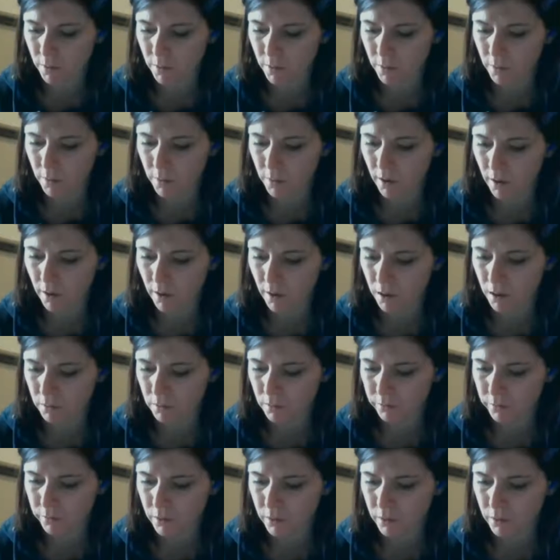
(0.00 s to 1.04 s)
divided
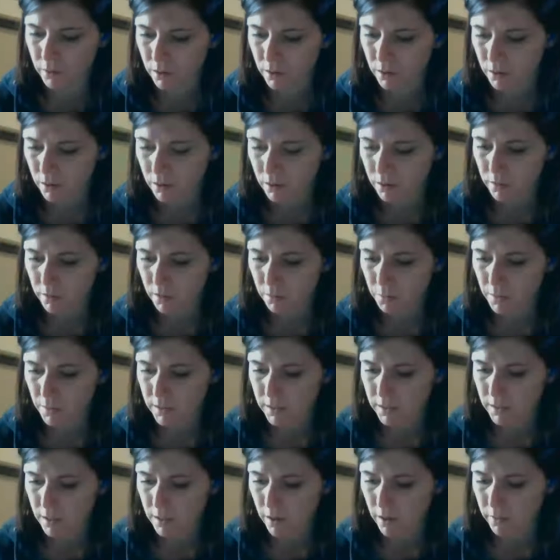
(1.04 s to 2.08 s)
by 7
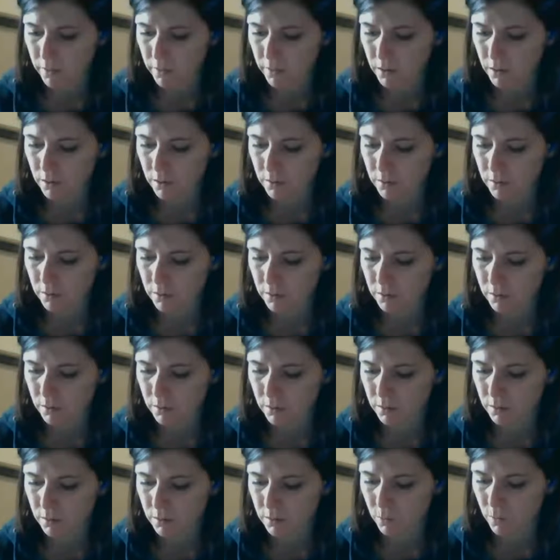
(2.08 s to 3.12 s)
square root of
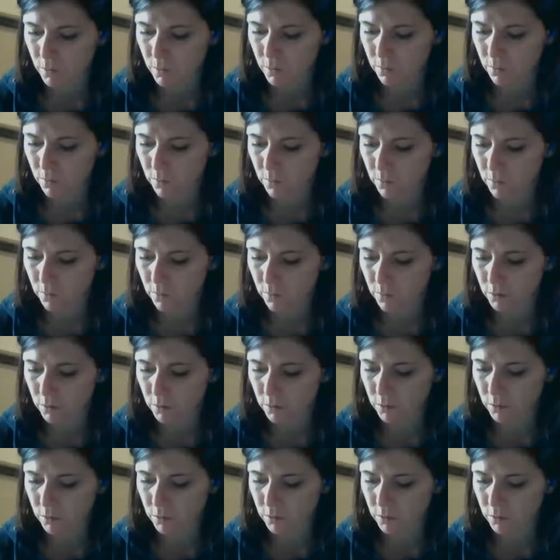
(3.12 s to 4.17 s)
81,
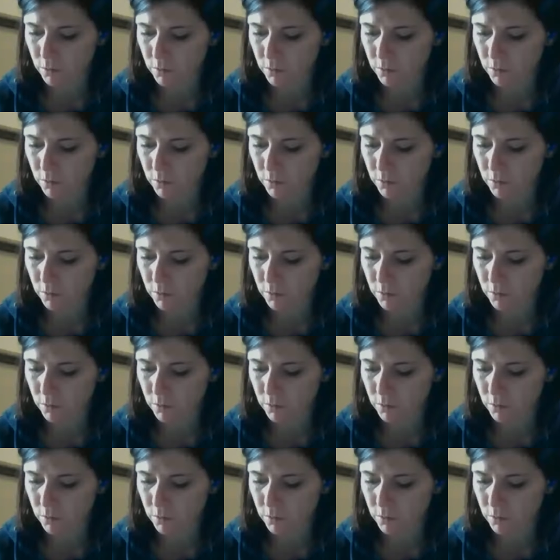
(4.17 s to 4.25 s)
right?